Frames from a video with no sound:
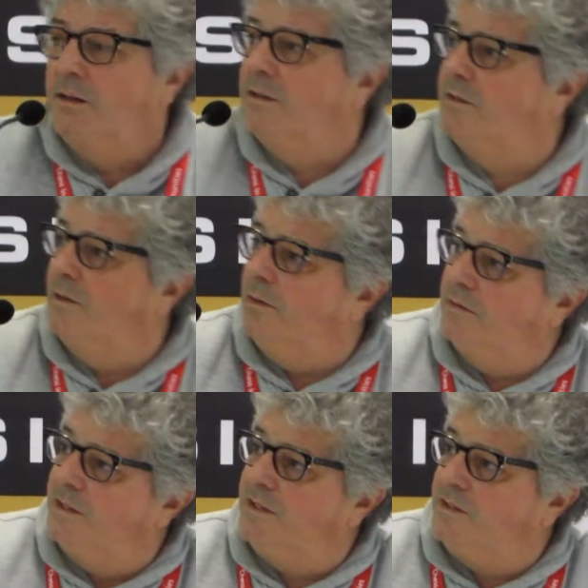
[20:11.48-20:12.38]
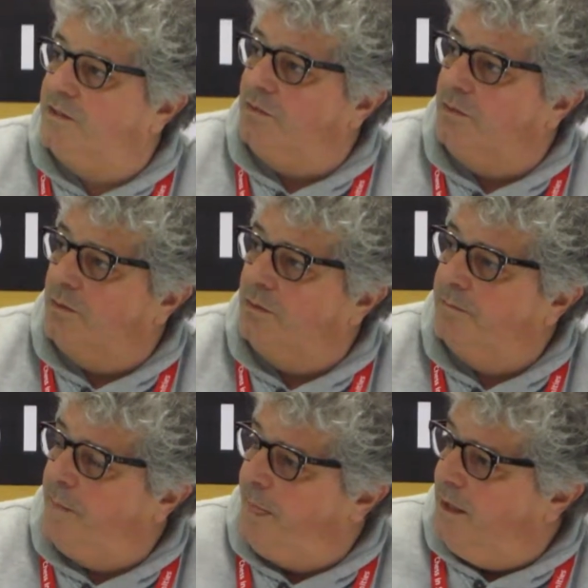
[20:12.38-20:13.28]
So this is the rule.
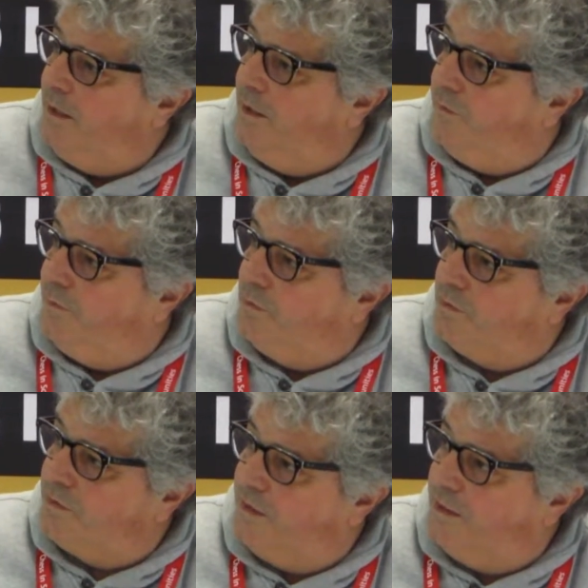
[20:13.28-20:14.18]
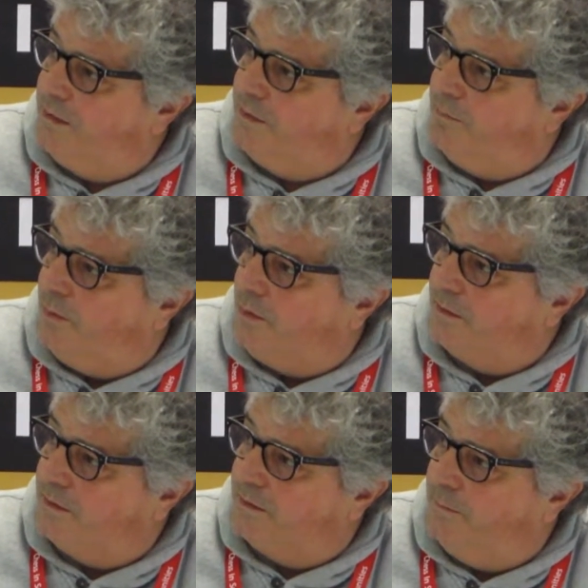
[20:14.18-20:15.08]
If you see the board,
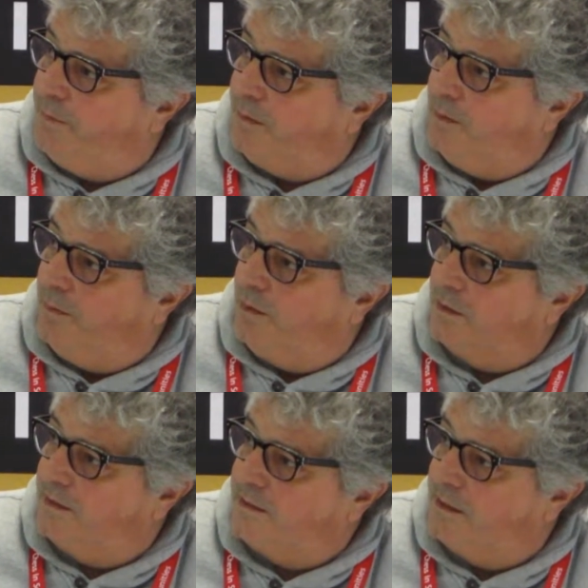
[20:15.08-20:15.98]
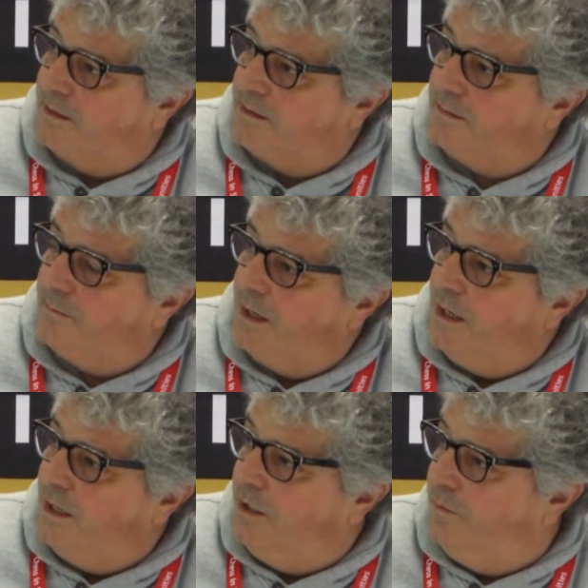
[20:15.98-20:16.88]
the typical board is this.
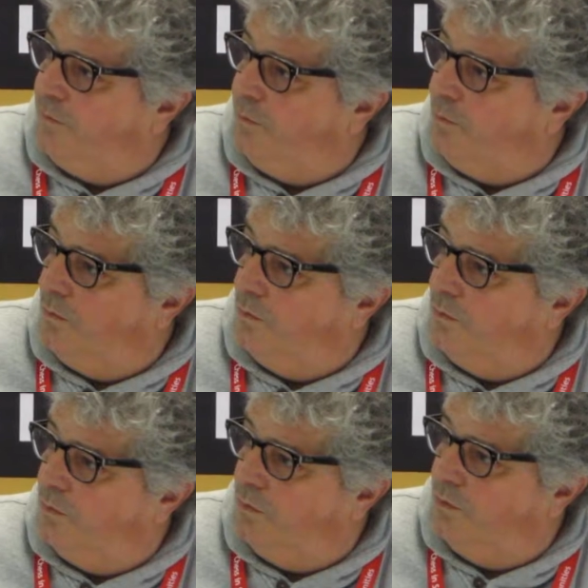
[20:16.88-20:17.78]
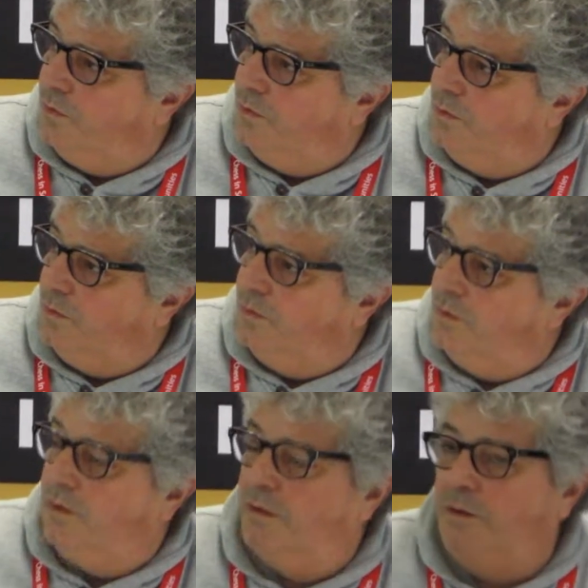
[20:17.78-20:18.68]
If you
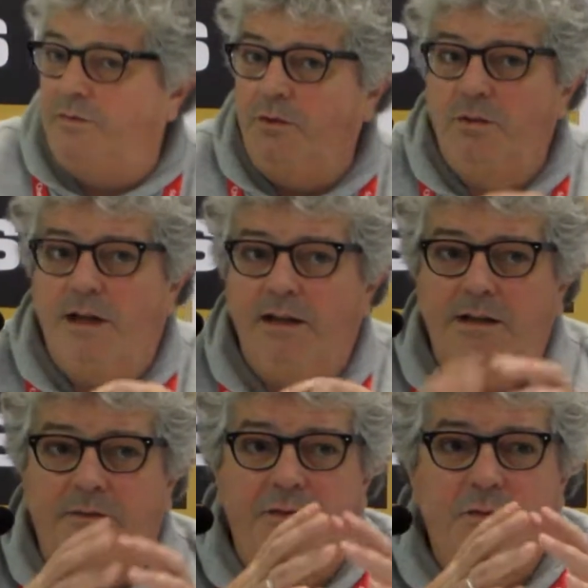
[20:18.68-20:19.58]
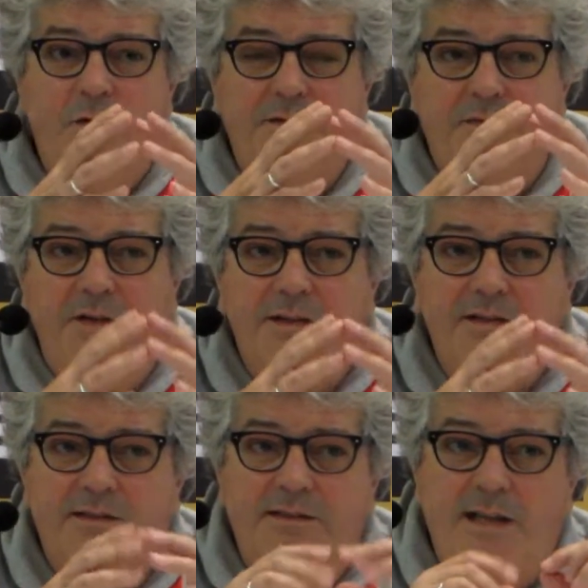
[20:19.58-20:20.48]
at
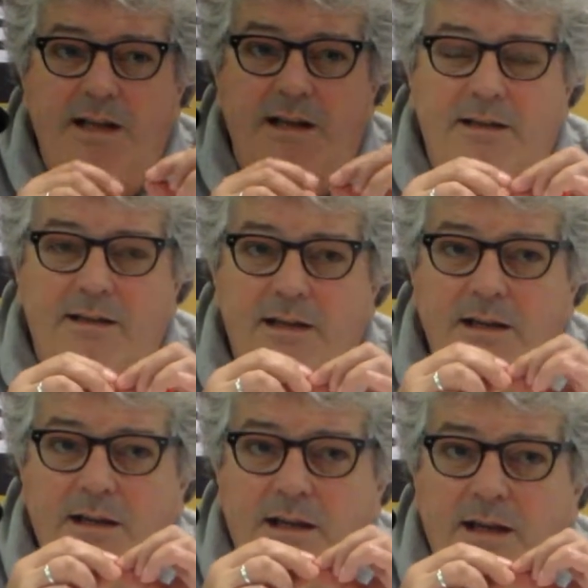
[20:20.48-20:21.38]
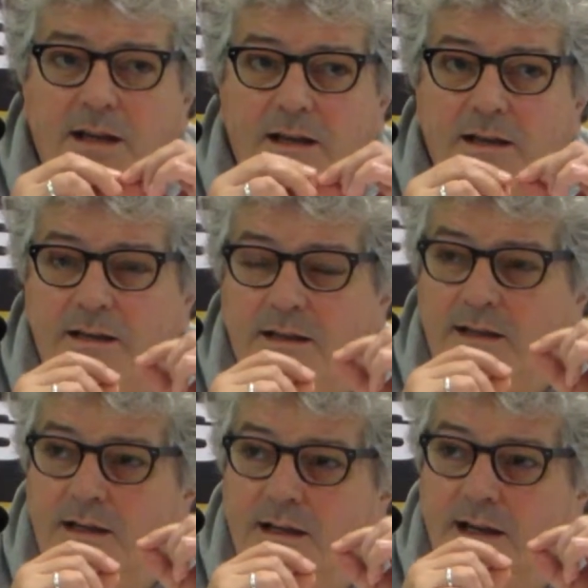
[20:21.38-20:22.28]
first take a
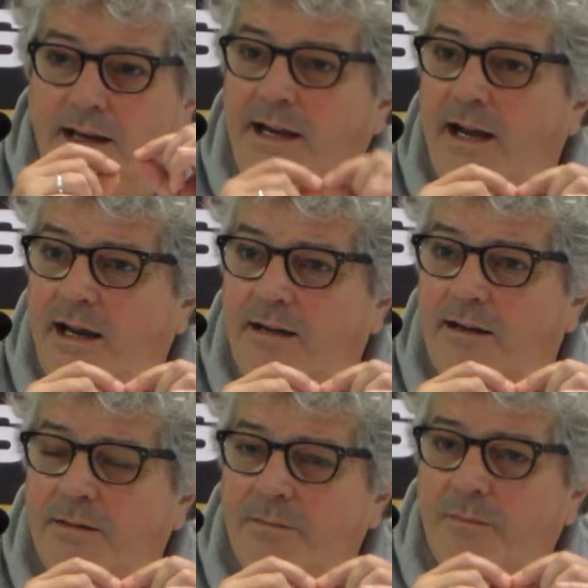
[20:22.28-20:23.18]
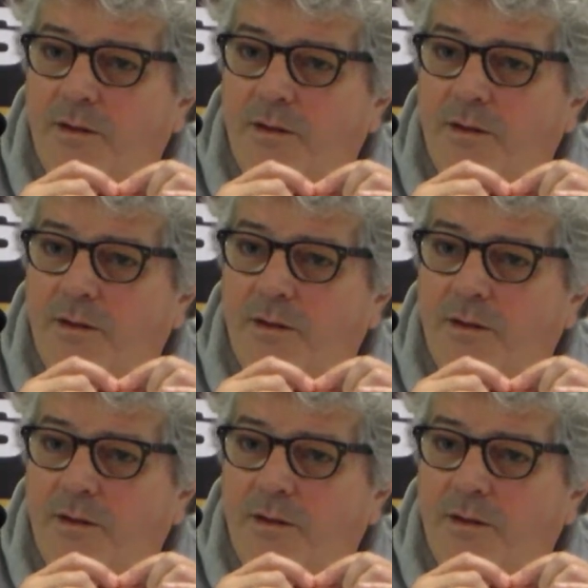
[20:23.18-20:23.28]
9